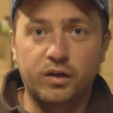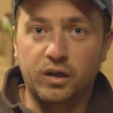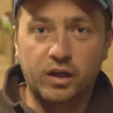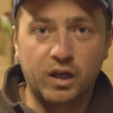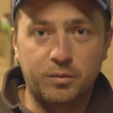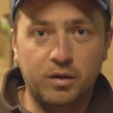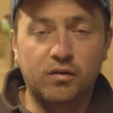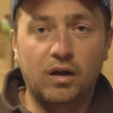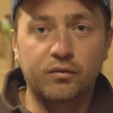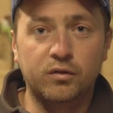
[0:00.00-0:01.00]
You can keep your
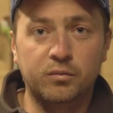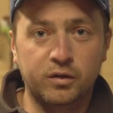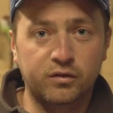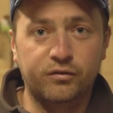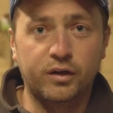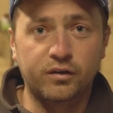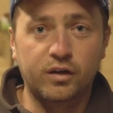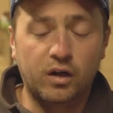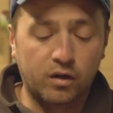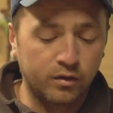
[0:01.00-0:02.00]
gloves on when it's freezing
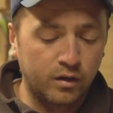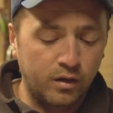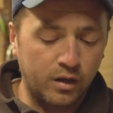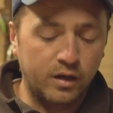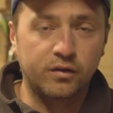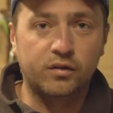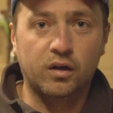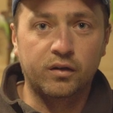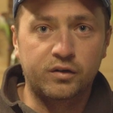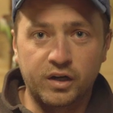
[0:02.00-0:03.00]
cold and just
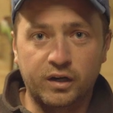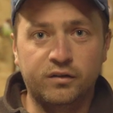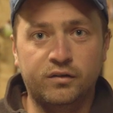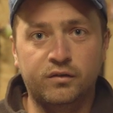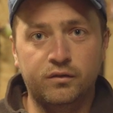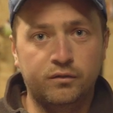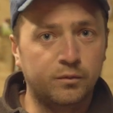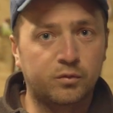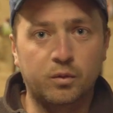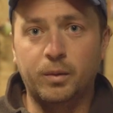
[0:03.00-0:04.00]
go change
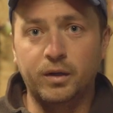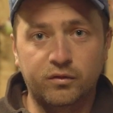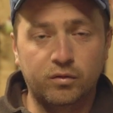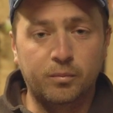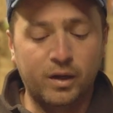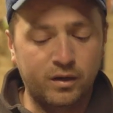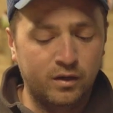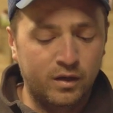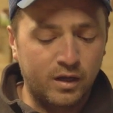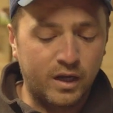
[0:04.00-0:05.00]
from swim bait to swim
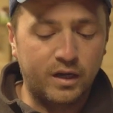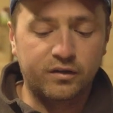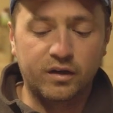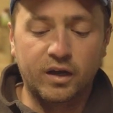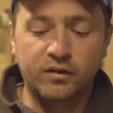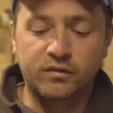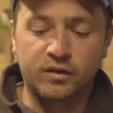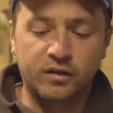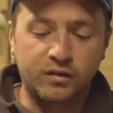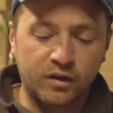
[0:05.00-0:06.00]
bait, easy as,
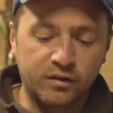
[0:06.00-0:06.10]
and it